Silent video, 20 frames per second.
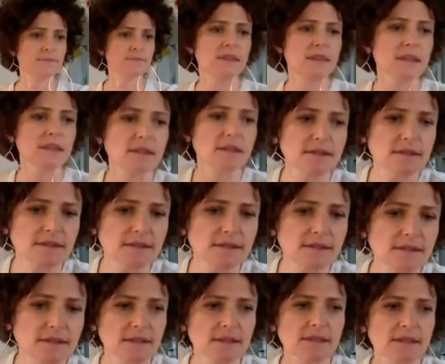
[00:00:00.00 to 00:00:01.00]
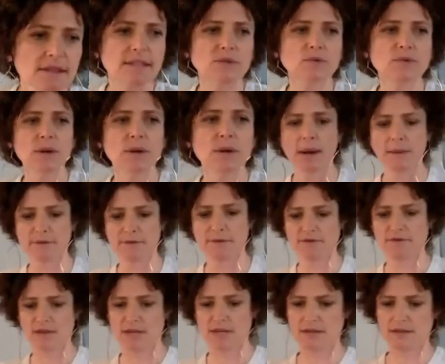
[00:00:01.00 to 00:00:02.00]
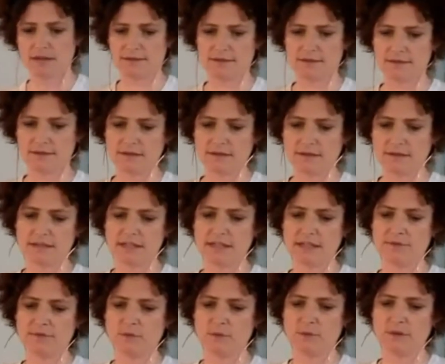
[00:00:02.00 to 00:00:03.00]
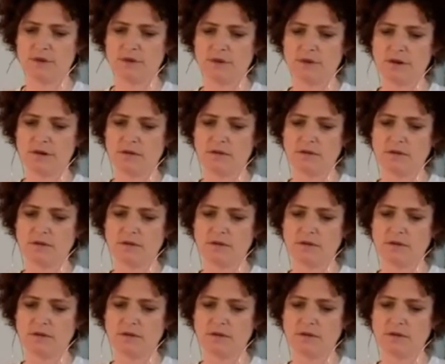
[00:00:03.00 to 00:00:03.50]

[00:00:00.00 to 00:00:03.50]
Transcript: these red pepper flakes, let's see what they're called.